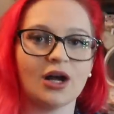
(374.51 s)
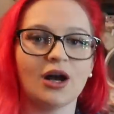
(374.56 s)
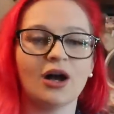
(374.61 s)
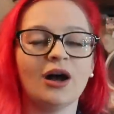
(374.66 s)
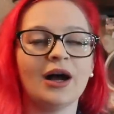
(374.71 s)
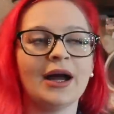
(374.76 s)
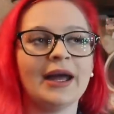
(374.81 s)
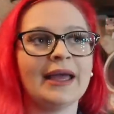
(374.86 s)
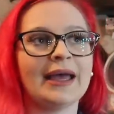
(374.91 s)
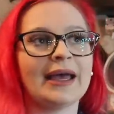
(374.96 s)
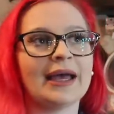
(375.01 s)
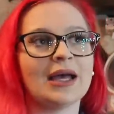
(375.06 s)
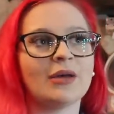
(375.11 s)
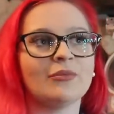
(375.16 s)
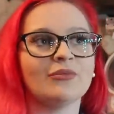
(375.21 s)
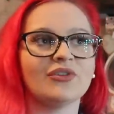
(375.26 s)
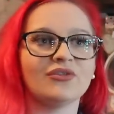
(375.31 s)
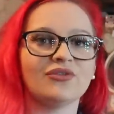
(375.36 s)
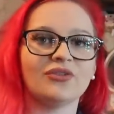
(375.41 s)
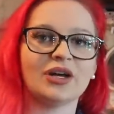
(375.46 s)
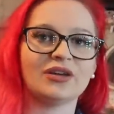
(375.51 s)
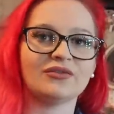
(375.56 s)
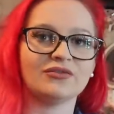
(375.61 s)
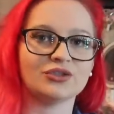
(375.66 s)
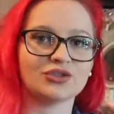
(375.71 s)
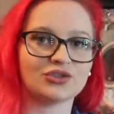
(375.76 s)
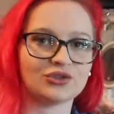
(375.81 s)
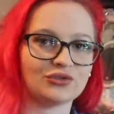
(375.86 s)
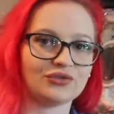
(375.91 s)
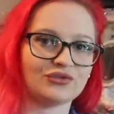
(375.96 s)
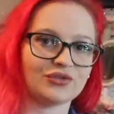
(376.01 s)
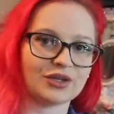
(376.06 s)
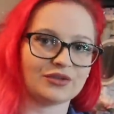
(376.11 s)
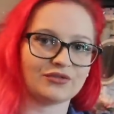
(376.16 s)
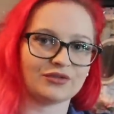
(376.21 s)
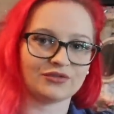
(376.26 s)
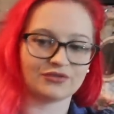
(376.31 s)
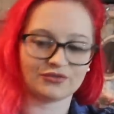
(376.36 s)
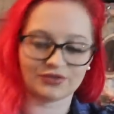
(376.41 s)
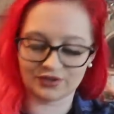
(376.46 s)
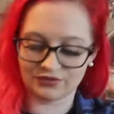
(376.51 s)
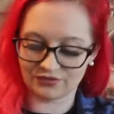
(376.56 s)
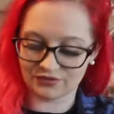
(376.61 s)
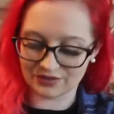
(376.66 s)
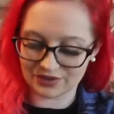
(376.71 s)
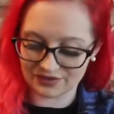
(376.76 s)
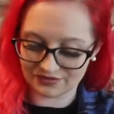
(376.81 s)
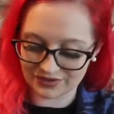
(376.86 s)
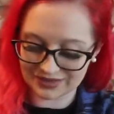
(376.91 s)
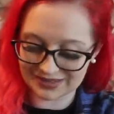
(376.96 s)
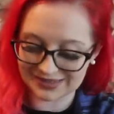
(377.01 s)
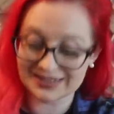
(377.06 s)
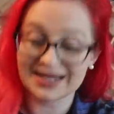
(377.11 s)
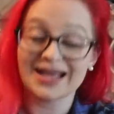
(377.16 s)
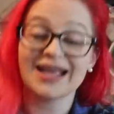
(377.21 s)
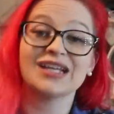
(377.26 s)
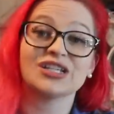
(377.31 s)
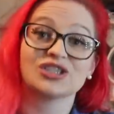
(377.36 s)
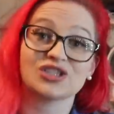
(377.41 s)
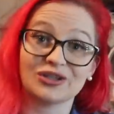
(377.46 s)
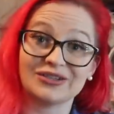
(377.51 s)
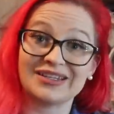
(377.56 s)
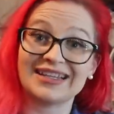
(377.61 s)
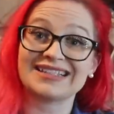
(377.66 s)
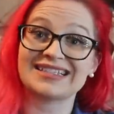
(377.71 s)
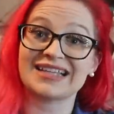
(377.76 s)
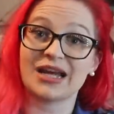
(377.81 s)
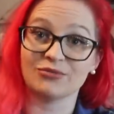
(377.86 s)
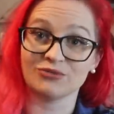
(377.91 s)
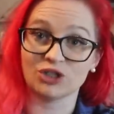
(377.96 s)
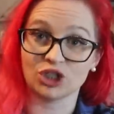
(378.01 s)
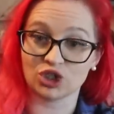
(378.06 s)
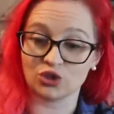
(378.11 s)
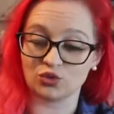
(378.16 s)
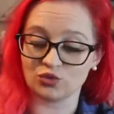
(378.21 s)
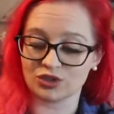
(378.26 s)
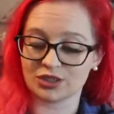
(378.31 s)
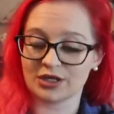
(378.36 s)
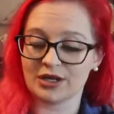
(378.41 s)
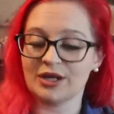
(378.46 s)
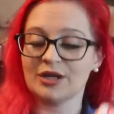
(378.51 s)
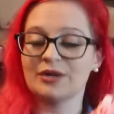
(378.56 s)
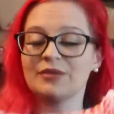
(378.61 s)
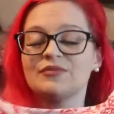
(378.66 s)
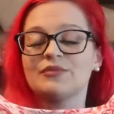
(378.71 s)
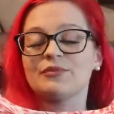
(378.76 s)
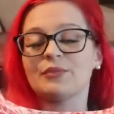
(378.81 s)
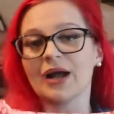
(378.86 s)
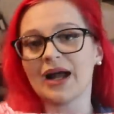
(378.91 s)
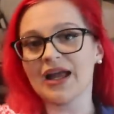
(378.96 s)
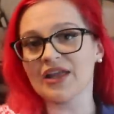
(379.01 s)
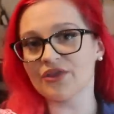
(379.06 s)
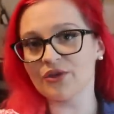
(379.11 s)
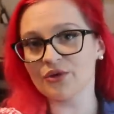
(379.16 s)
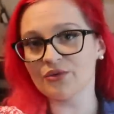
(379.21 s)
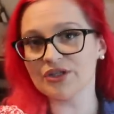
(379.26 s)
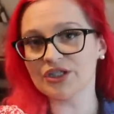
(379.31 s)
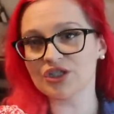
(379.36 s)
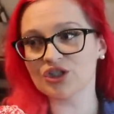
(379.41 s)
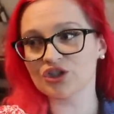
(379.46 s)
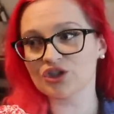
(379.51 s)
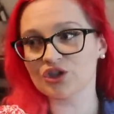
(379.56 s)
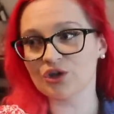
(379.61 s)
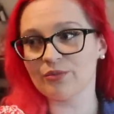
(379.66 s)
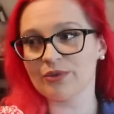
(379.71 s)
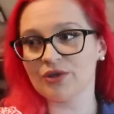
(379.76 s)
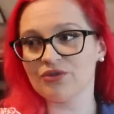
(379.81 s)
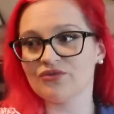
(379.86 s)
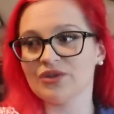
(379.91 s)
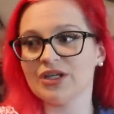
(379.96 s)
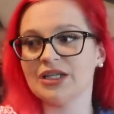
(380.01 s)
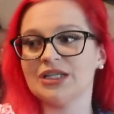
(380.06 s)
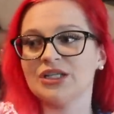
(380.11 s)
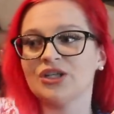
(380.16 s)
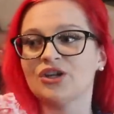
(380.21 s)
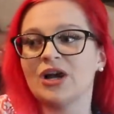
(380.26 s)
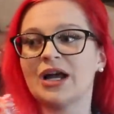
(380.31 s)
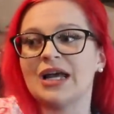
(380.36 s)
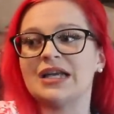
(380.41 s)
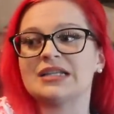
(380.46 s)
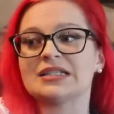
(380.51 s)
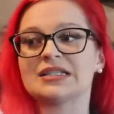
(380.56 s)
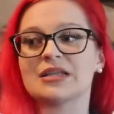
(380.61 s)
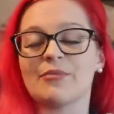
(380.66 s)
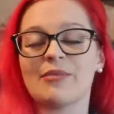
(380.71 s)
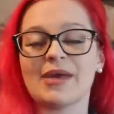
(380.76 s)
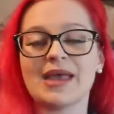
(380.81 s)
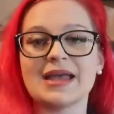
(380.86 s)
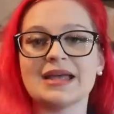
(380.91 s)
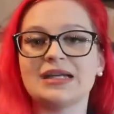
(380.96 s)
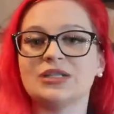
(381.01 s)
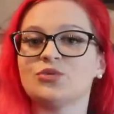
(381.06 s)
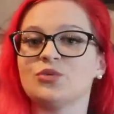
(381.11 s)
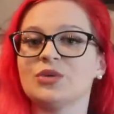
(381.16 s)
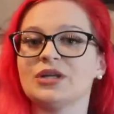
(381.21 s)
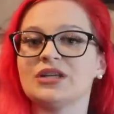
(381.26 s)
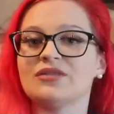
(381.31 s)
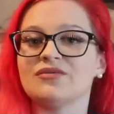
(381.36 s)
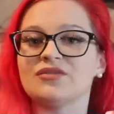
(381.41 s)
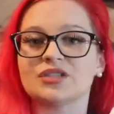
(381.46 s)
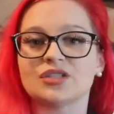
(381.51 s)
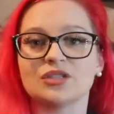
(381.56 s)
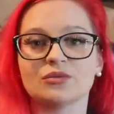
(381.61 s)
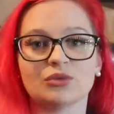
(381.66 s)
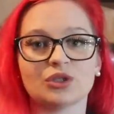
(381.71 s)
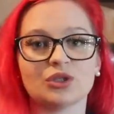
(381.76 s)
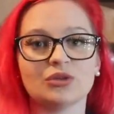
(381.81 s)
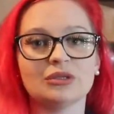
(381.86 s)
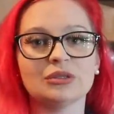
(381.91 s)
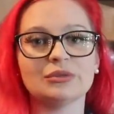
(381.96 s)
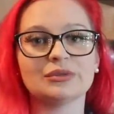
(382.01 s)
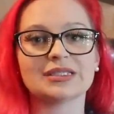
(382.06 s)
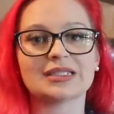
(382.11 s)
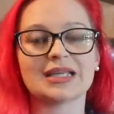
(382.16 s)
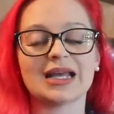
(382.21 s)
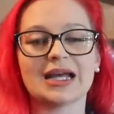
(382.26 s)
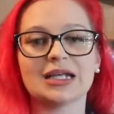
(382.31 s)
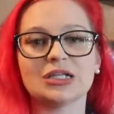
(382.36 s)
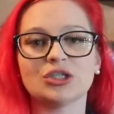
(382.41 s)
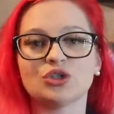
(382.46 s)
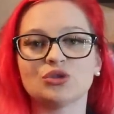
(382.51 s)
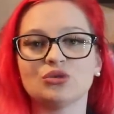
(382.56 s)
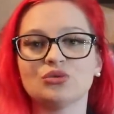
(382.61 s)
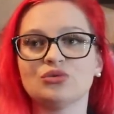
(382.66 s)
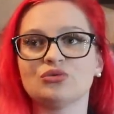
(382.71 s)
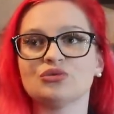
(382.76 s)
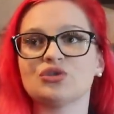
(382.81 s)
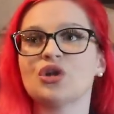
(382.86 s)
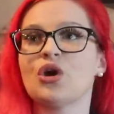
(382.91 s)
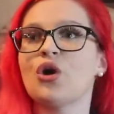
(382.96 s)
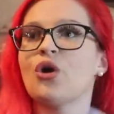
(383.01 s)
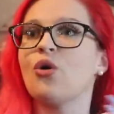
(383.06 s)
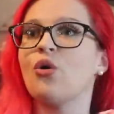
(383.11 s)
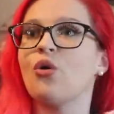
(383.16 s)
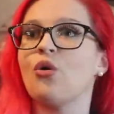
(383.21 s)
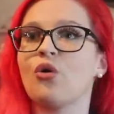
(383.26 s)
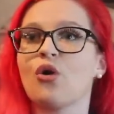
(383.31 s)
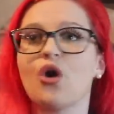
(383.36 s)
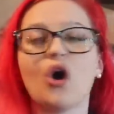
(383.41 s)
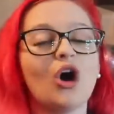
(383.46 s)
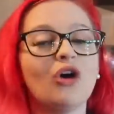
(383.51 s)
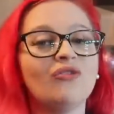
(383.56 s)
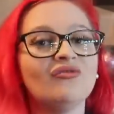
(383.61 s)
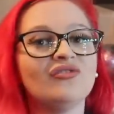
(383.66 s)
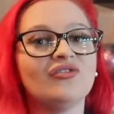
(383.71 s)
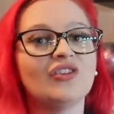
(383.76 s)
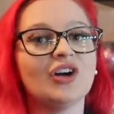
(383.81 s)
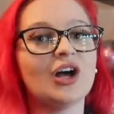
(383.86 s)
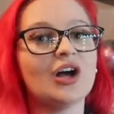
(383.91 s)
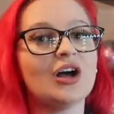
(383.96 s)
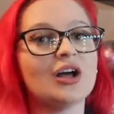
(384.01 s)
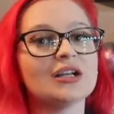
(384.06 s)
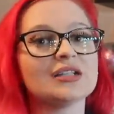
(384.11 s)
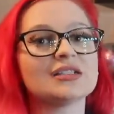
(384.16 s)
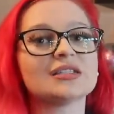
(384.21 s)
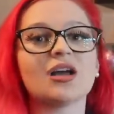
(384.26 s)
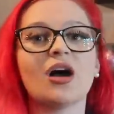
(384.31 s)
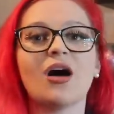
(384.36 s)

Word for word: I am five foot two, five foot three for reference. So yes, I'm short. But I thought this just could be really nice paired with some cute little sandals or Converse.